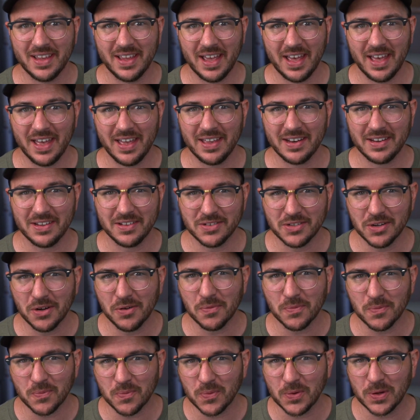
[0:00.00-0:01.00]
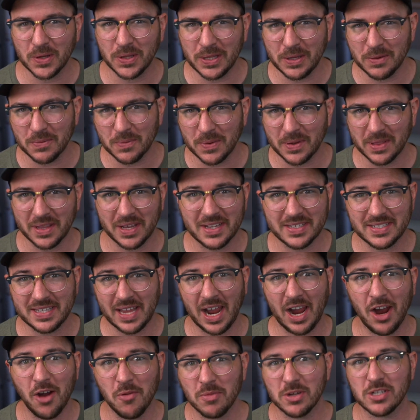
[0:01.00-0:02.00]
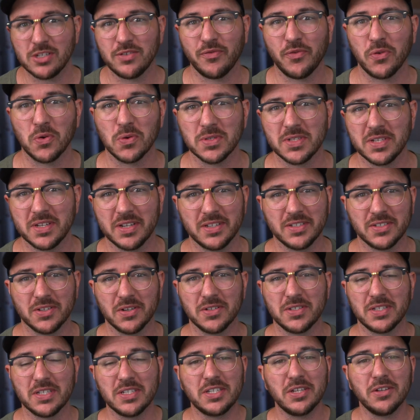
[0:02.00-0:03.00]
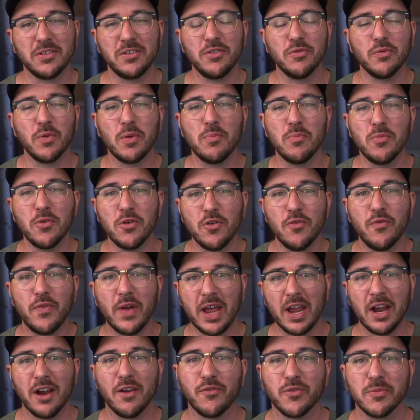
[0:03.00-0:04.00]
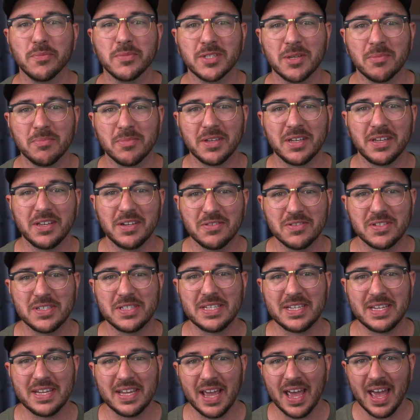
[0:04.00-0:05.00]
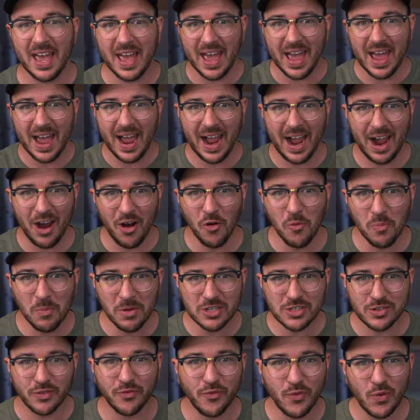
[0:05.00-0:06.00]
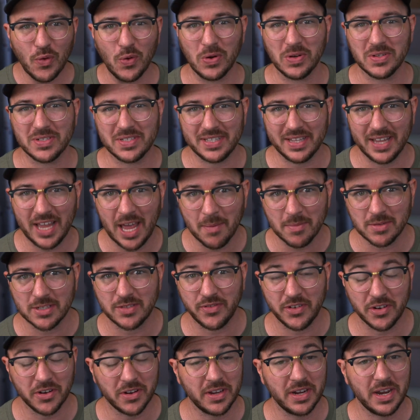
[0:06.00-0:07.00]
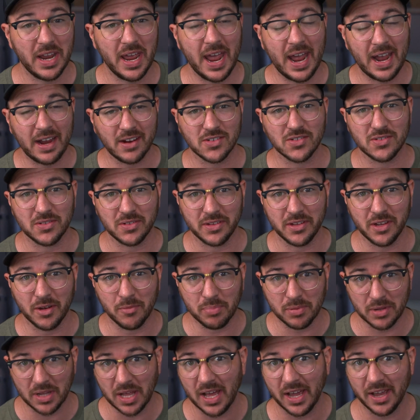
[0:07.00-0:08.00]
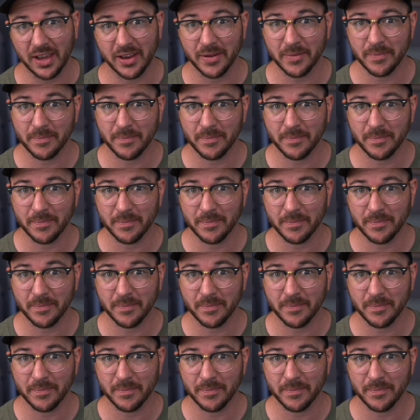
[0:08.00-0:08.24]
And you don't really realize how much force it exerts until you remove air from something and you see how much force the atmosphere can actually apply.